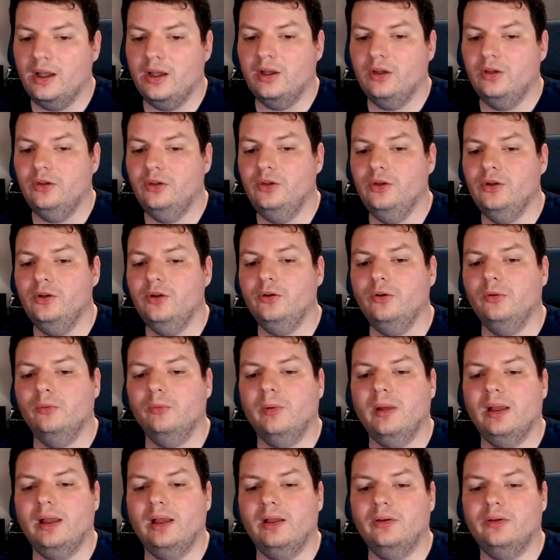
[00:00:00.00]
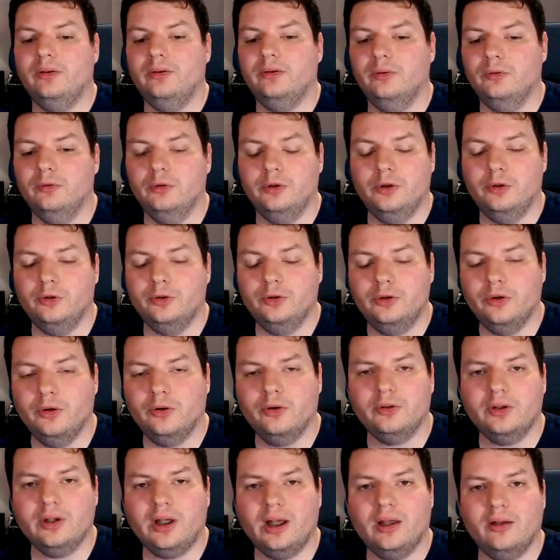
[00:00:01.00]
you
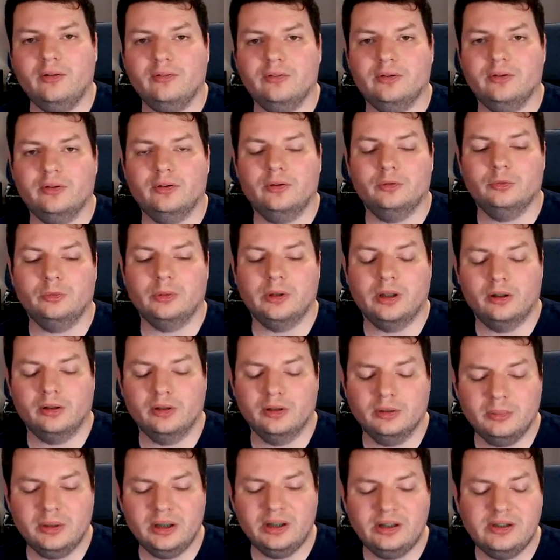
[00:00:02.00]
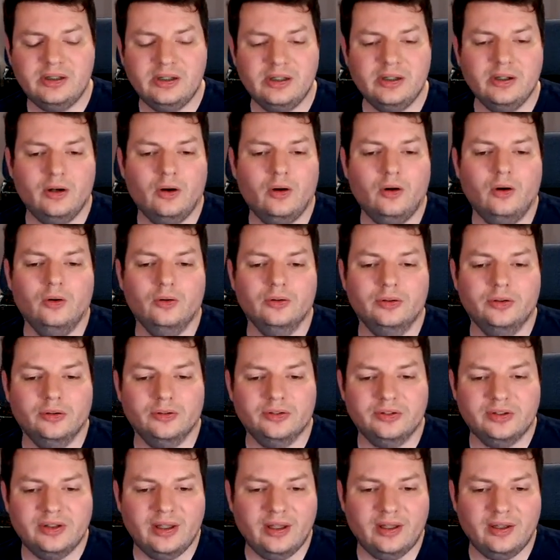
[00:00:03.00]
don't have the reliability on
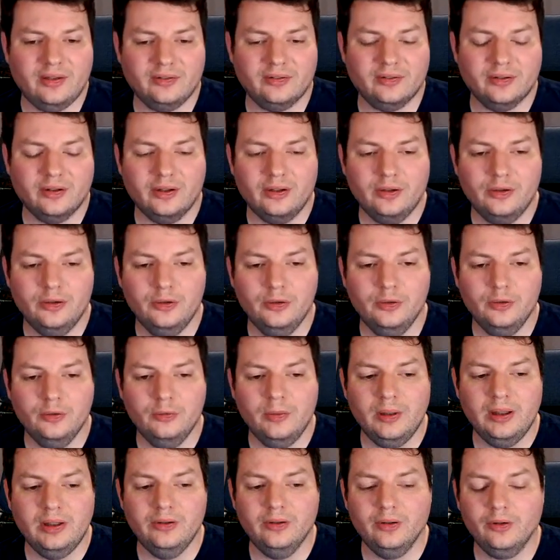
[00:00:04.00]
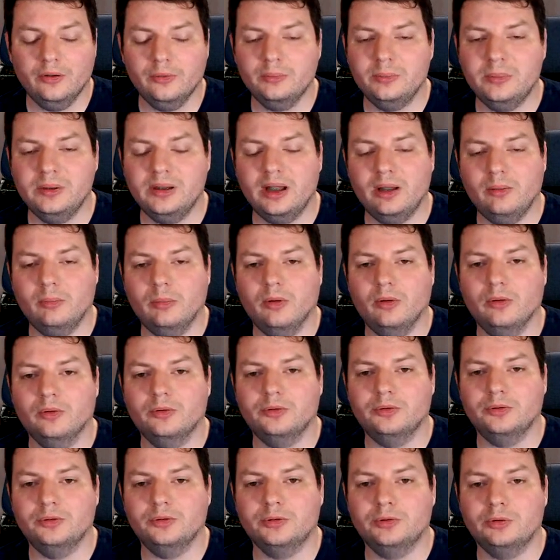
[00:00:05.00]
your test. You will not be able
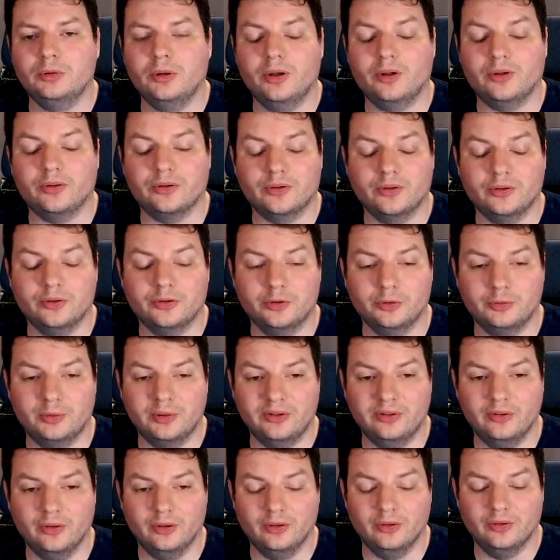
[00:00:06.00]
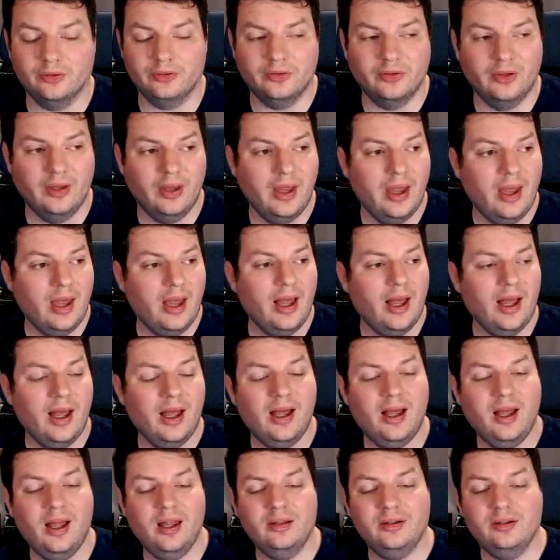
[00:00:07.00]
to trust the results.
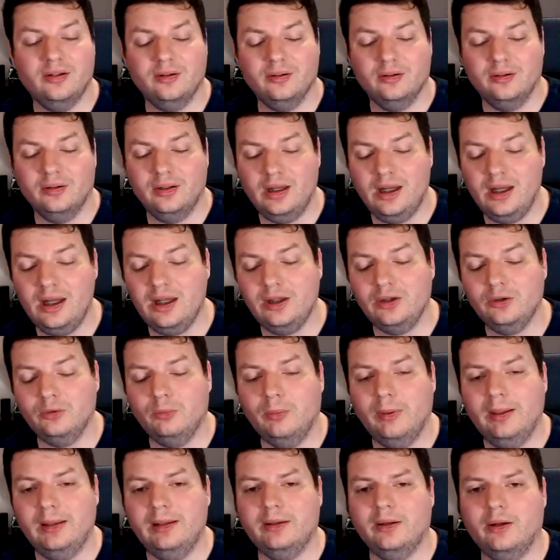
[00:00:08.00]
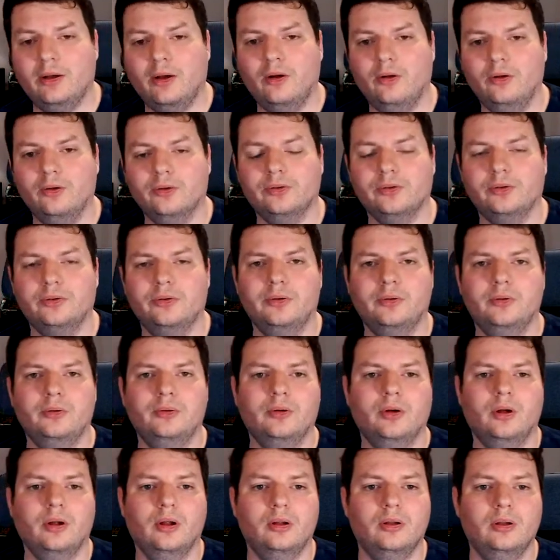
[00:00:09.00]
And it will cost
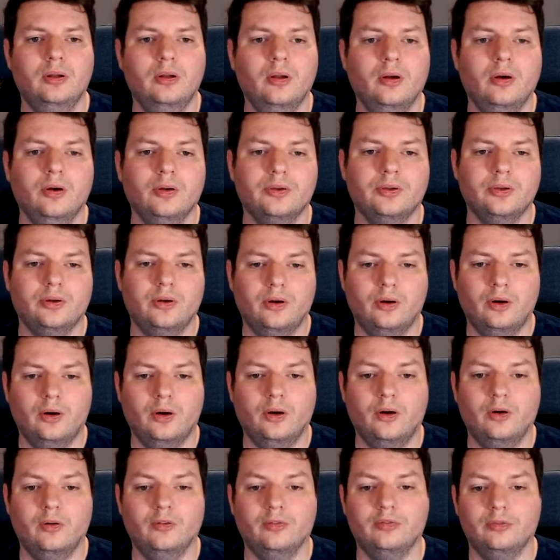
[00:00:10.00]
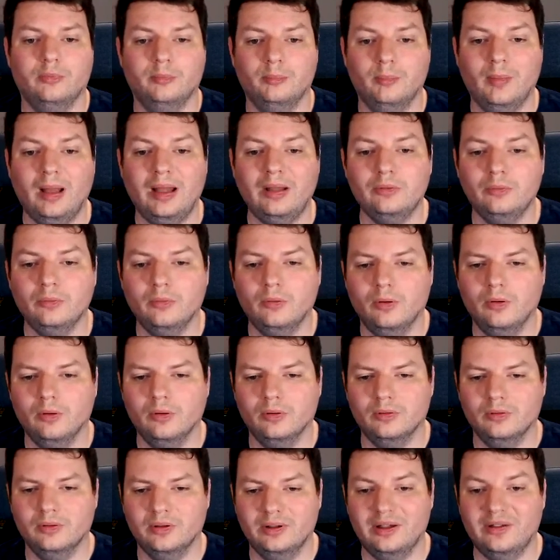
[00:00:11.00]
you a lot of
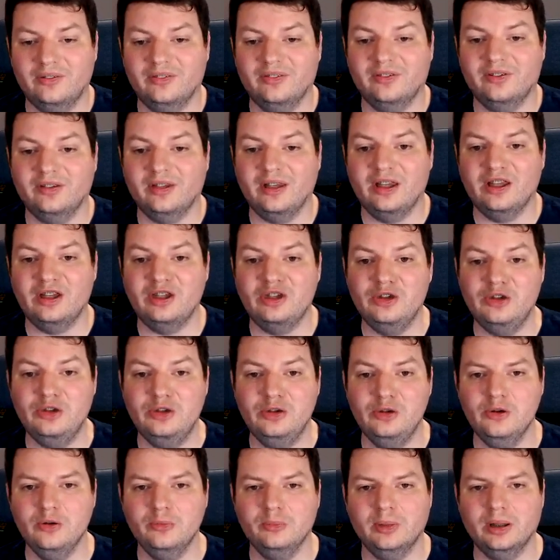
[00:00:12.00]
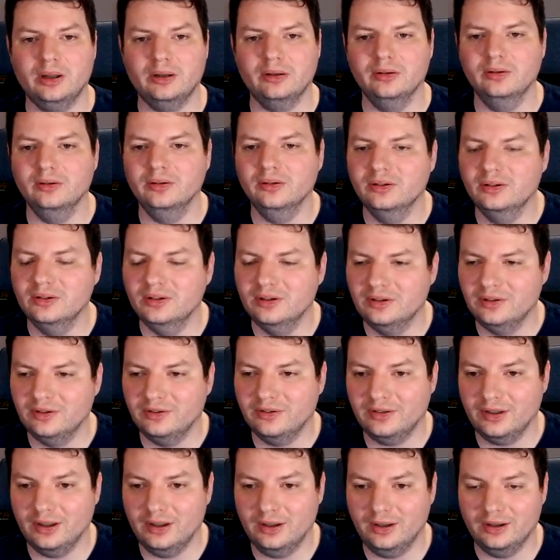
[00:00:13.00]
manual, let's say human
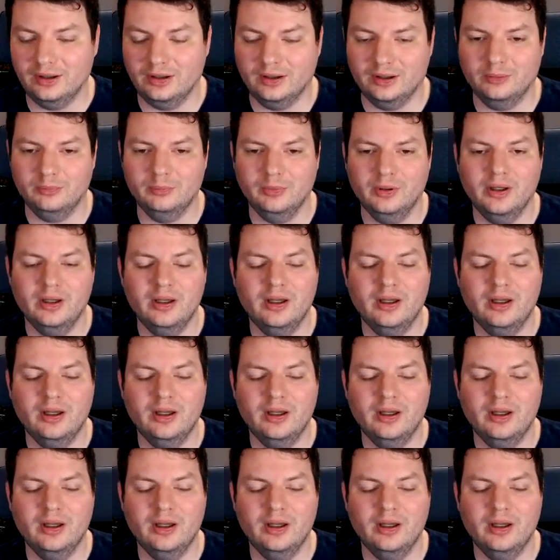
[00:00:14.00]
time